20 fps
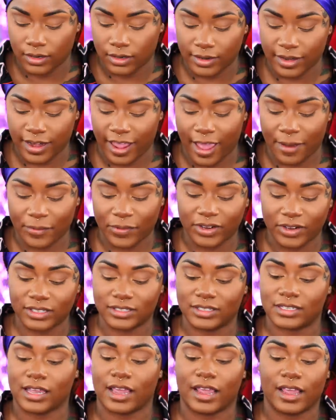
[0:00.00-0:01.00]
Now I'm gonna
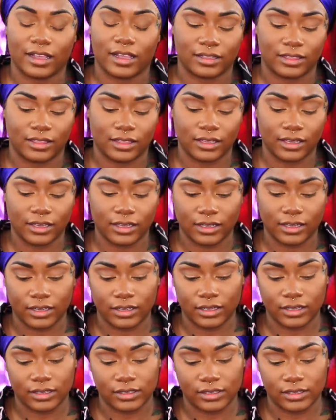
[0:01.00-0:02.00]
take
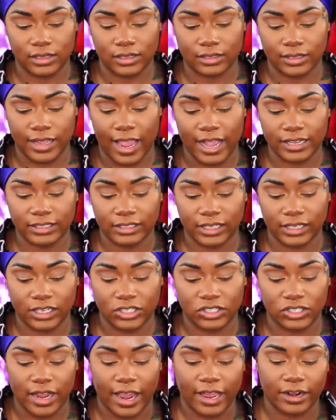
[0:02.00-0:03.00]
this Dazzling
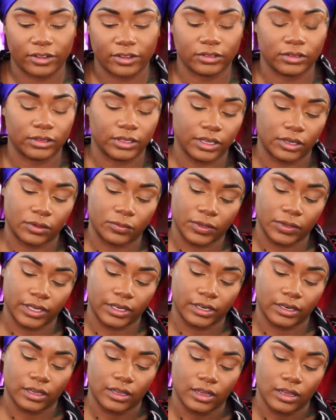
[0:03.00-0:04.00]
Shadow
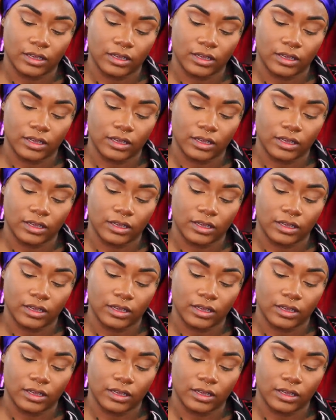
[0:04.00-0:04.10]
Liquid